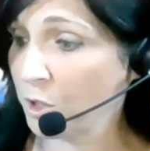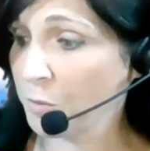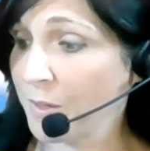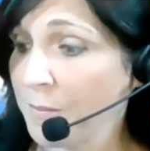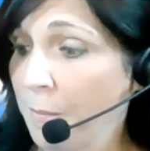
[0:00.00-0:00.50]

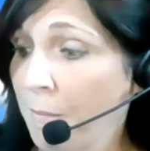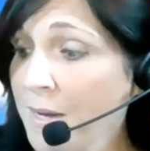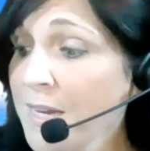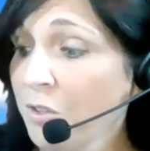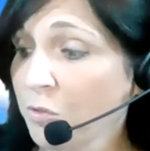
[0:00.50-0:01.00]

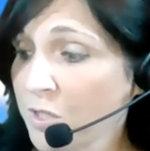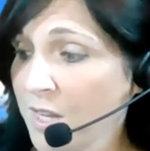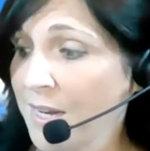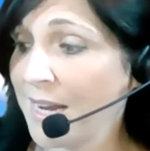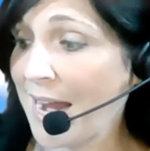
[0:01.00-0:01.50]
Monday through
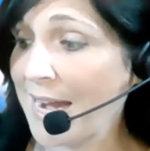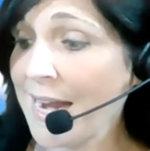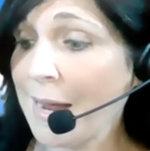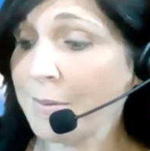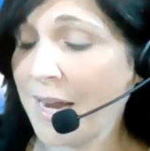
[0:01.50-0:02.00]
Sunday, 8
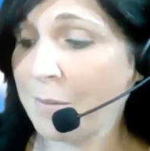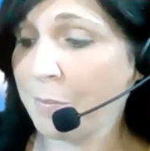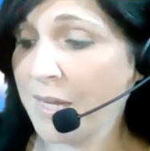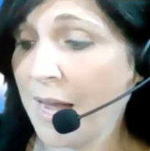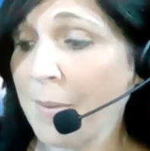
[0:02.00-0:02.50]
a.m. to 8
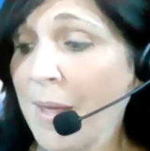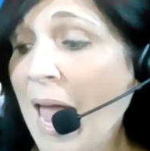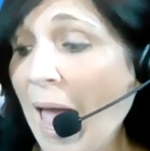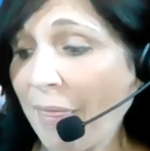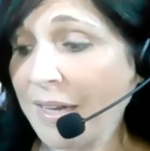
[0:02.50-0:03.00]
p.m.
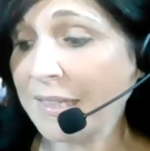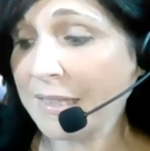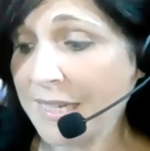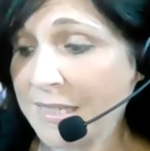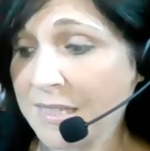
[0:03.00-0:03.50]
And then it
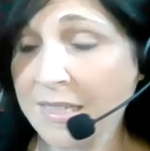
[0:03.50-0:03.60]
lists these